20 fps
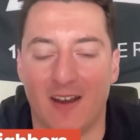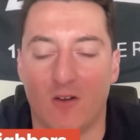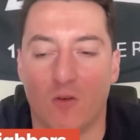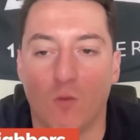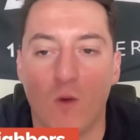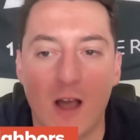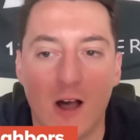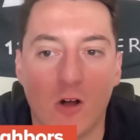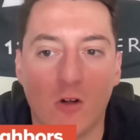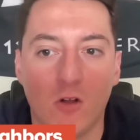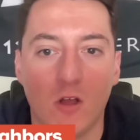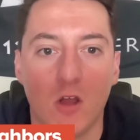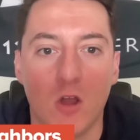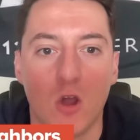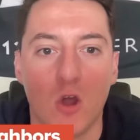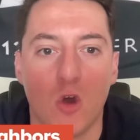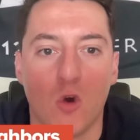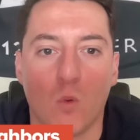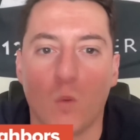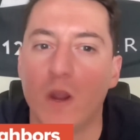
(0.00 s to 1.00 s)
Well,
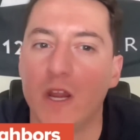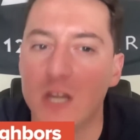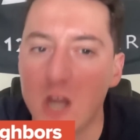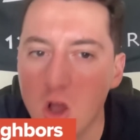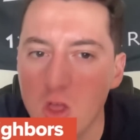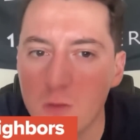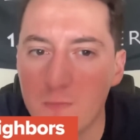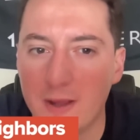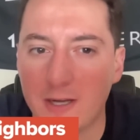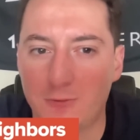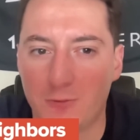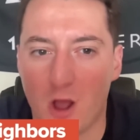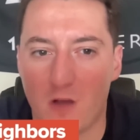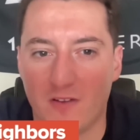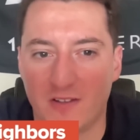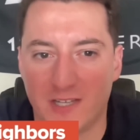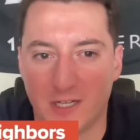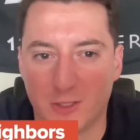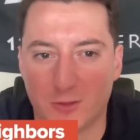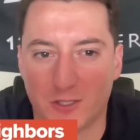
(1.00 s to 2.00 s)
we know the Big 12
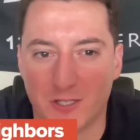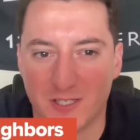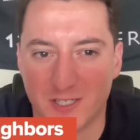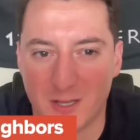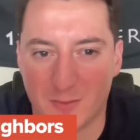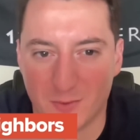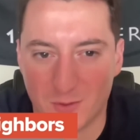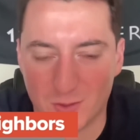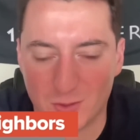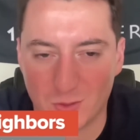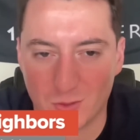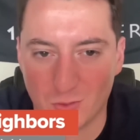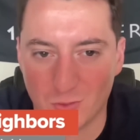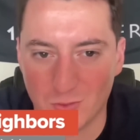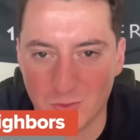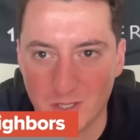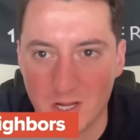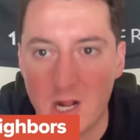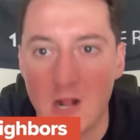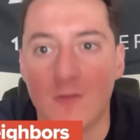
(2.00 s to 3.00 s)
has interest in some of their
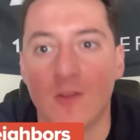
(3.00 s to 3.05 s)
schools.